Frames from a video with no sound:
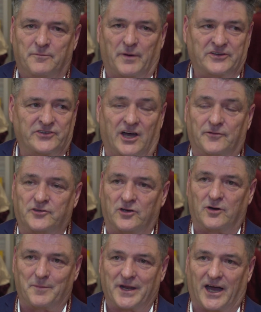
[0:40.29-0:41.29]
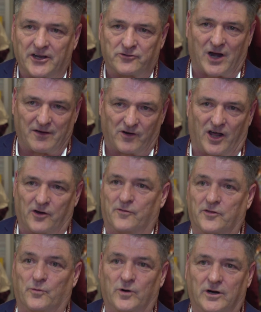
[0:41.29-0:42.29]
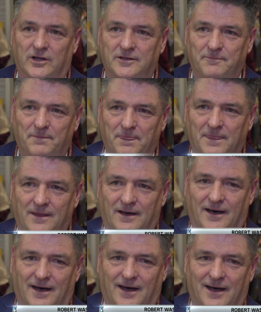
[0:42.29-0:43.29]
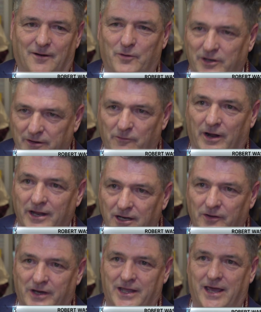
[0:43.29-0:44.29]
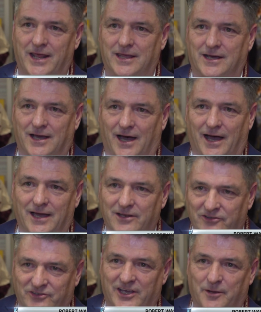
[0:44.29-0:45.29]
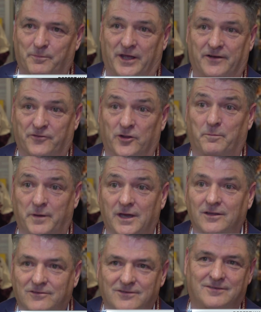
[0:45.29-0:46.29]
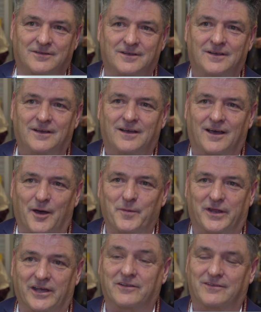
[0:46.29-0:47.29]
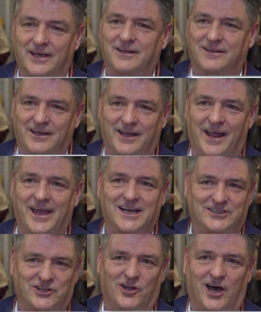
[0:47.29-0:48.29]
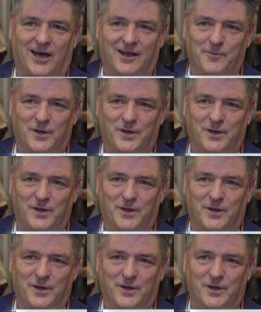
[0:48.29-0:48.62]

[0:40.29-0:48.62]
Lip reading: Myself too. I mean, I travel all over the world. When you run into a Canadian guy, you say you played for the Petes. I mean, it hangs a lot.